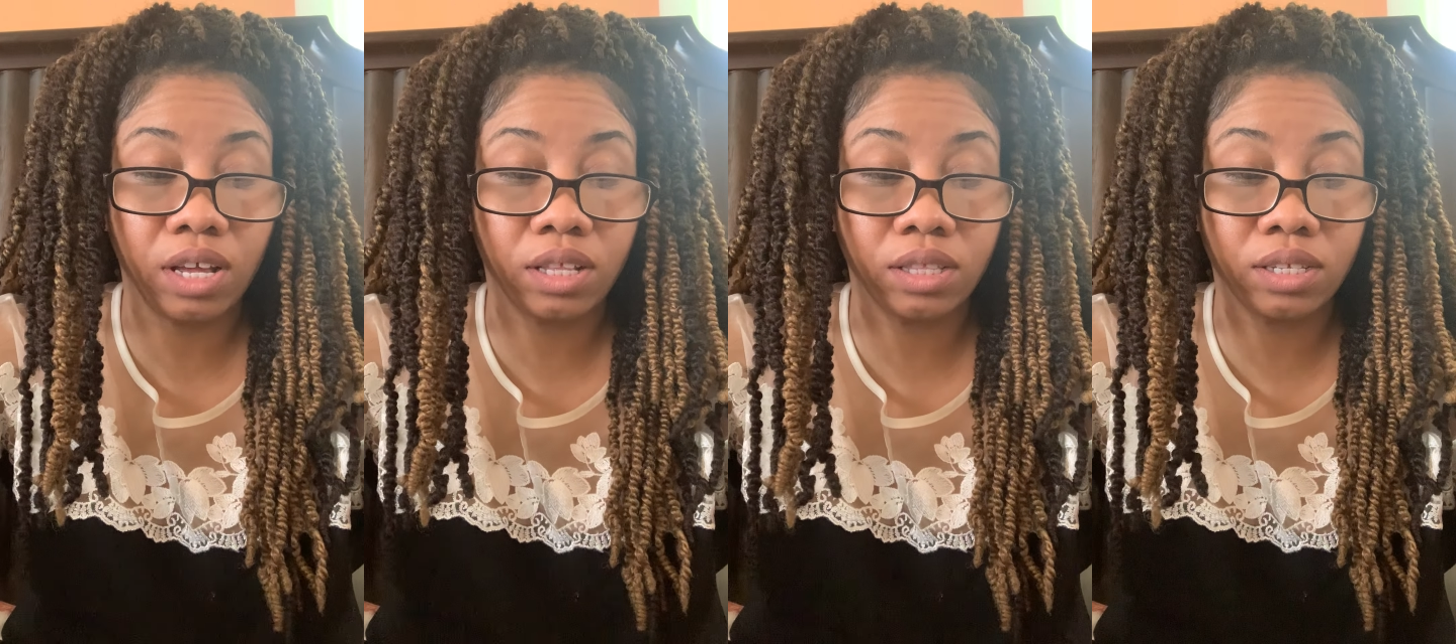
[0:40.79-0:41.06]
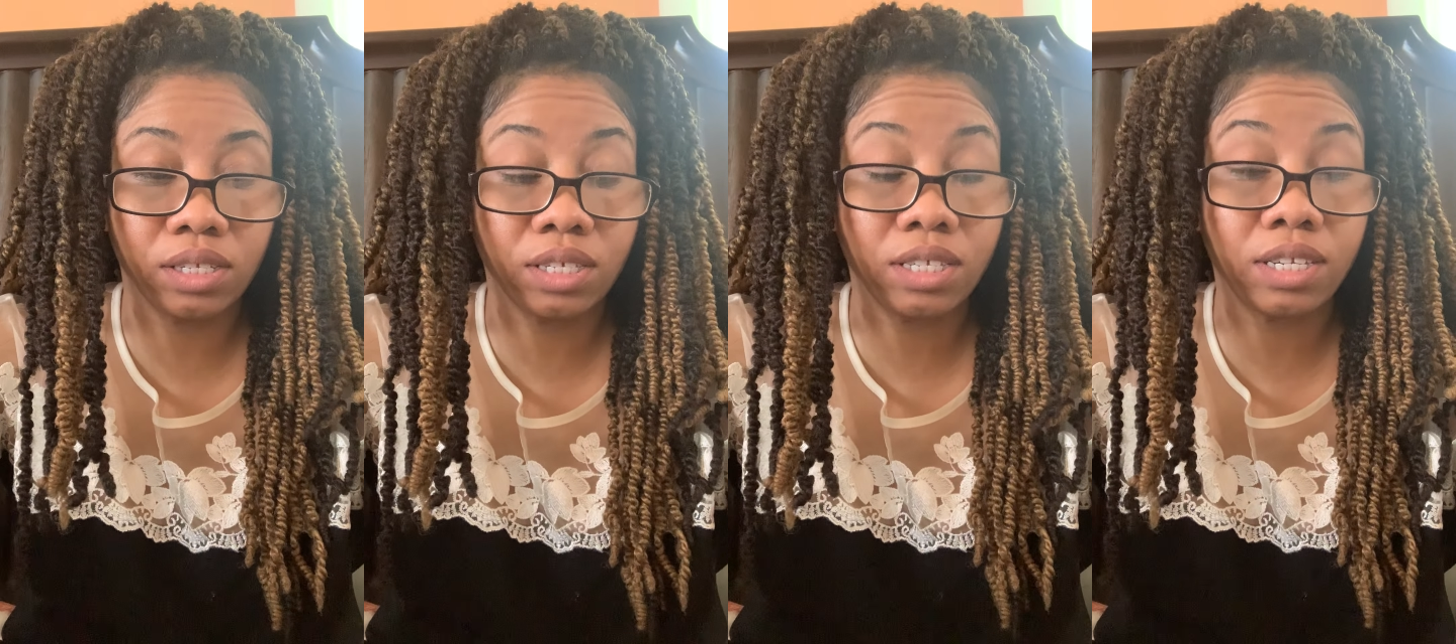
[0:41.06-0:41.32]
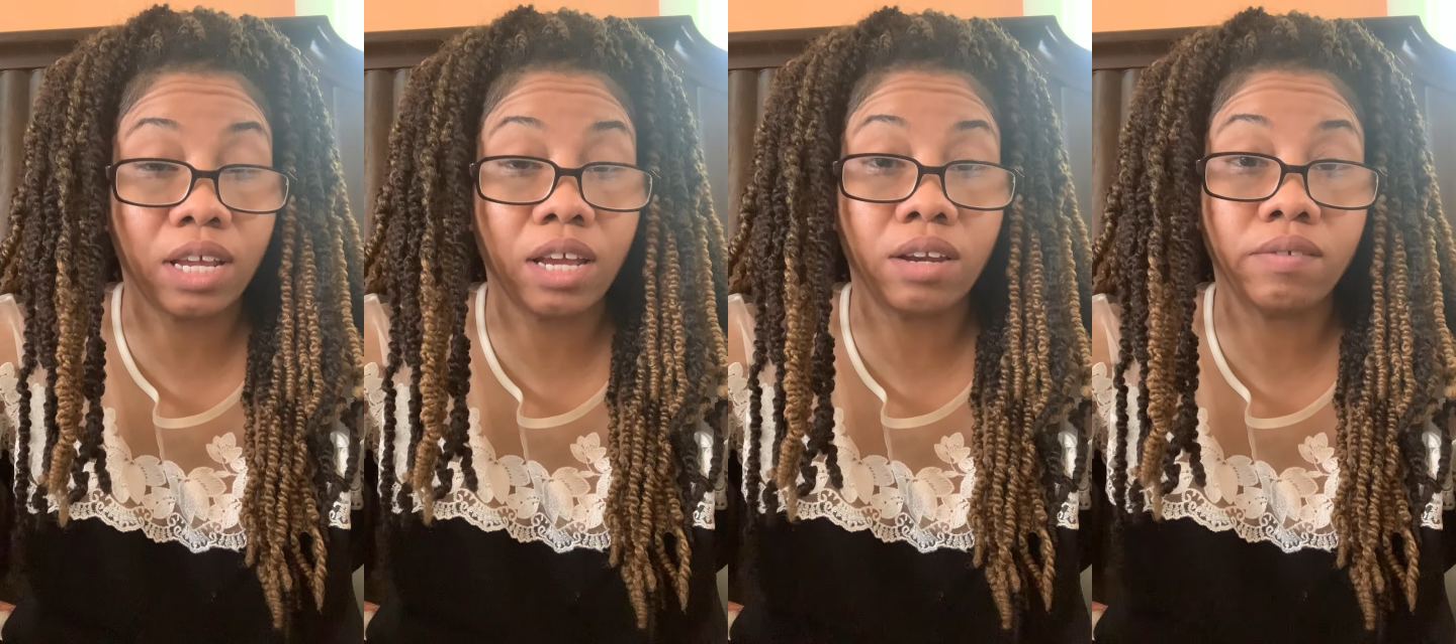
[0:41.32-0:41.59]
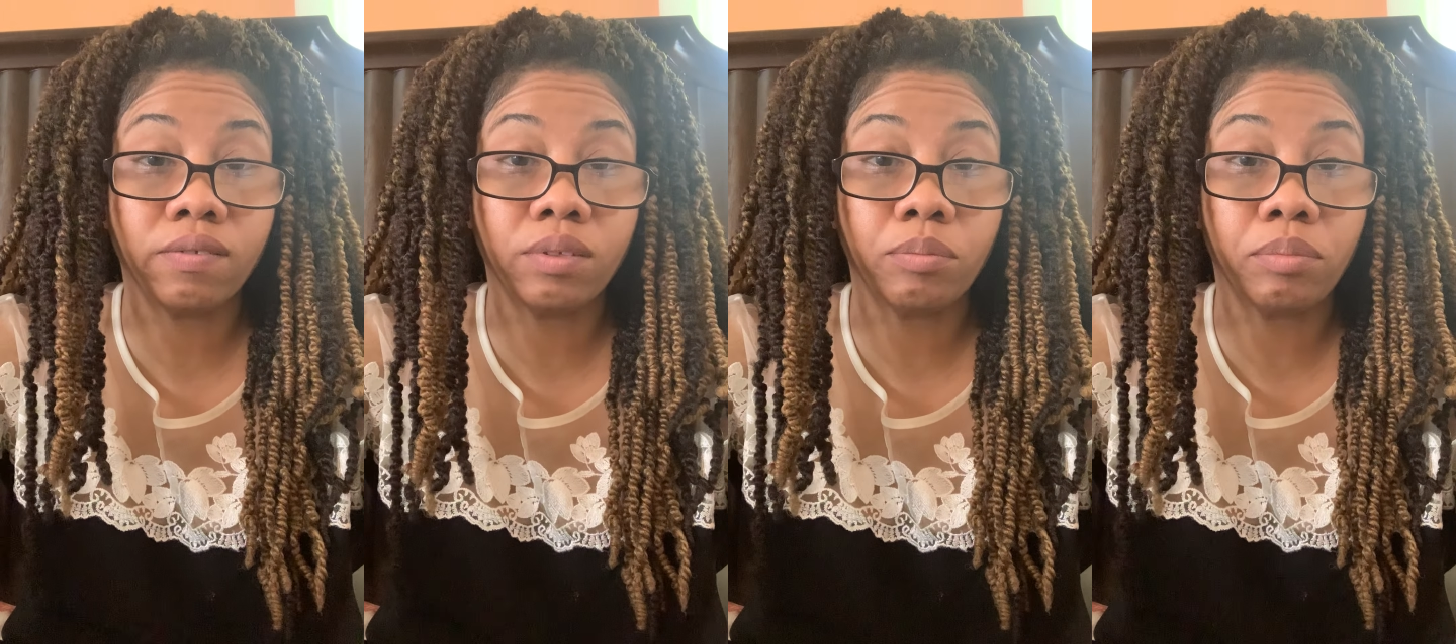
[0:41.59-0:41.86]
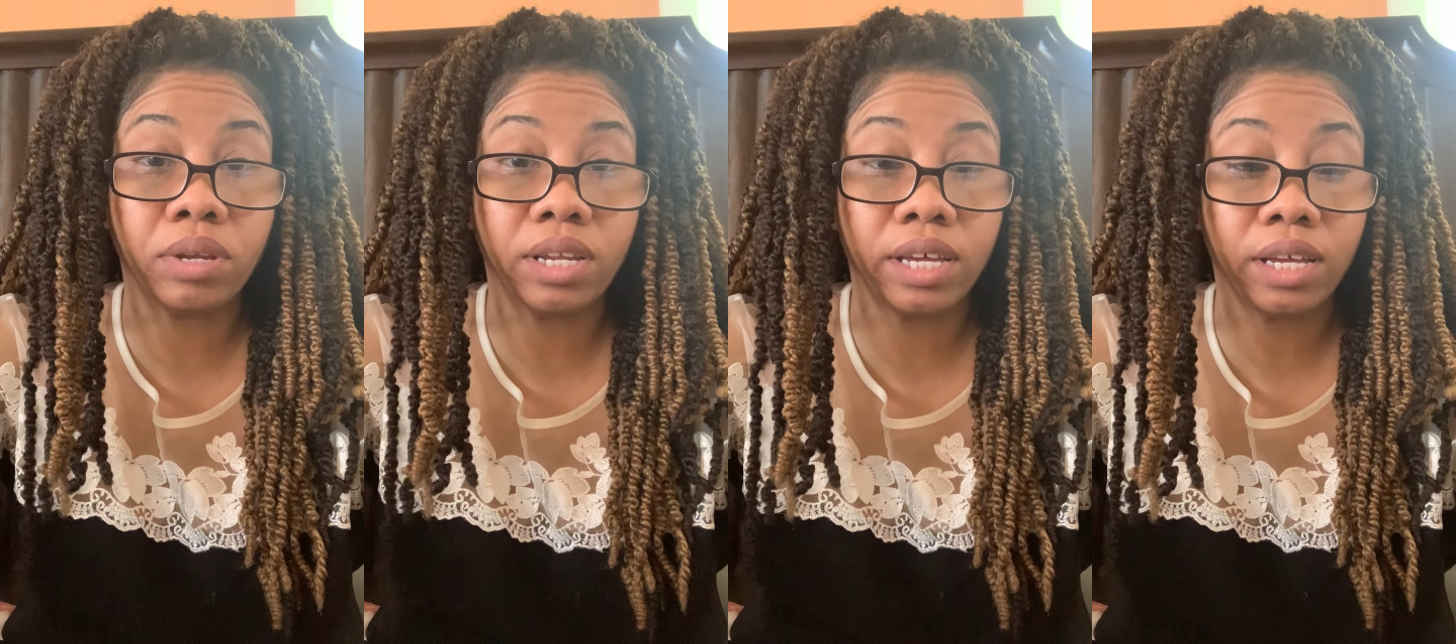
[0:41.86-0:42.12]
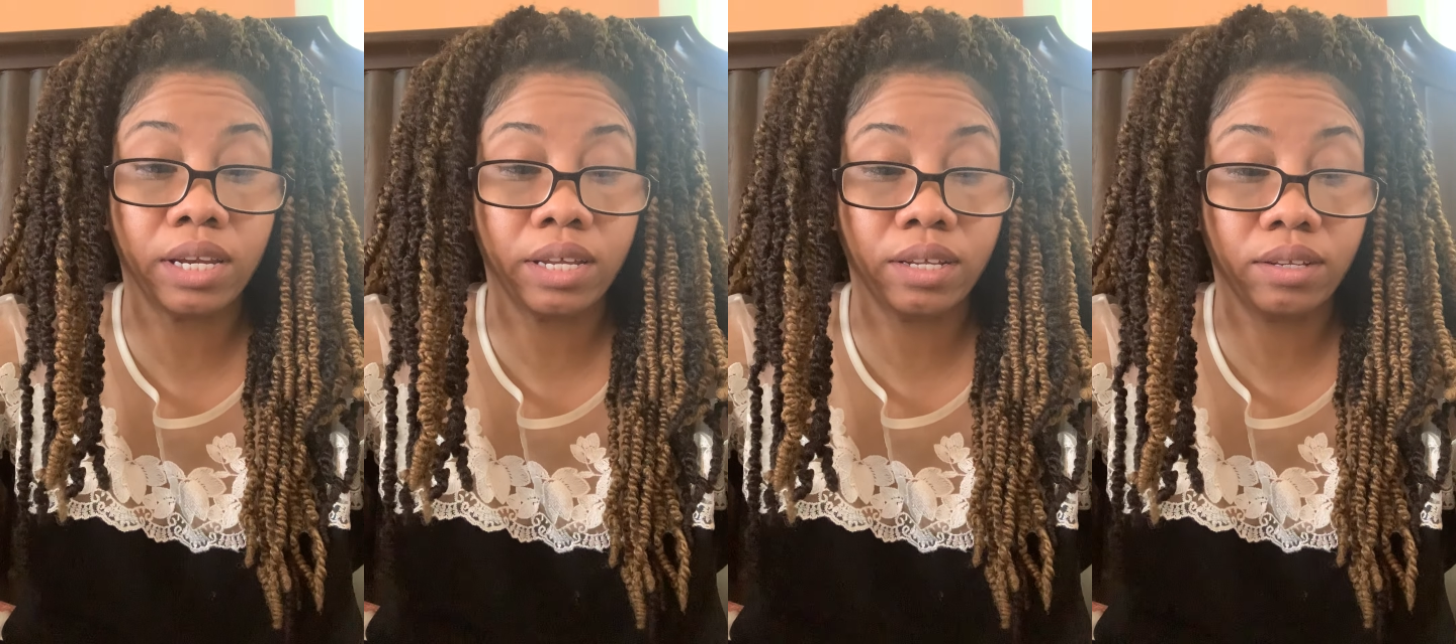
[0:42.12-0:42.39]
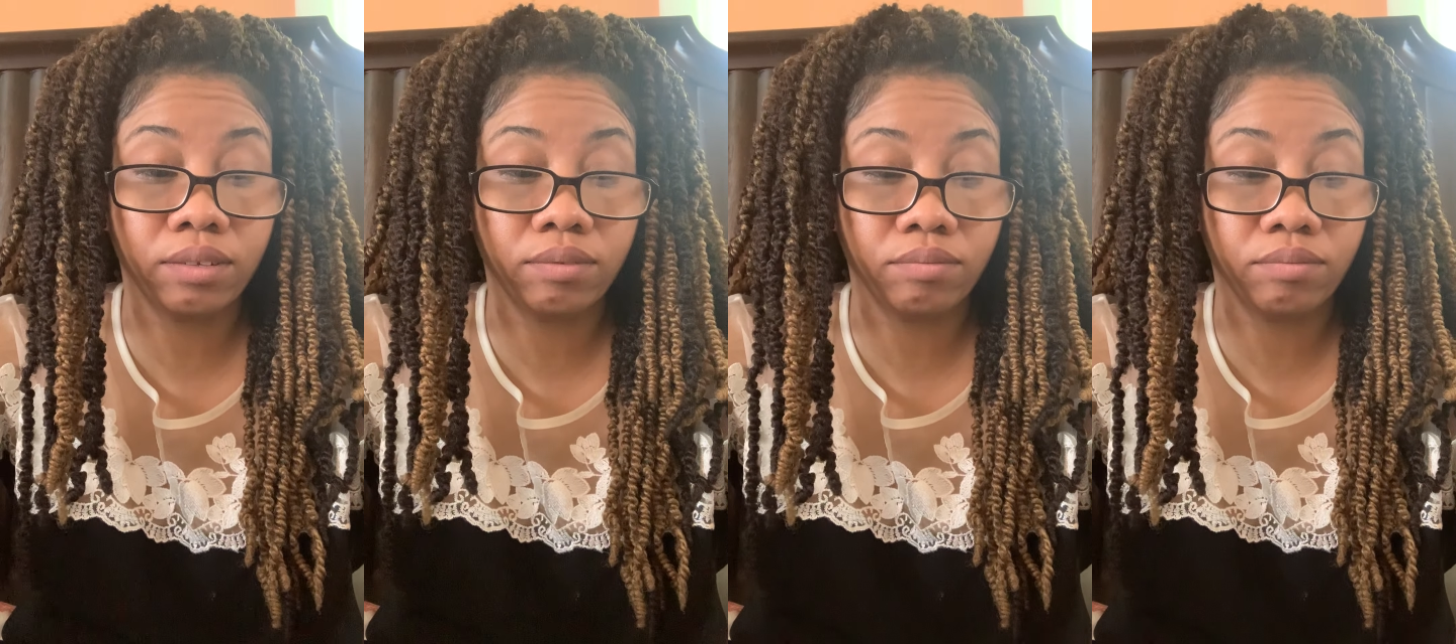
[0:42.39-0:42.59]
and the state of the planet.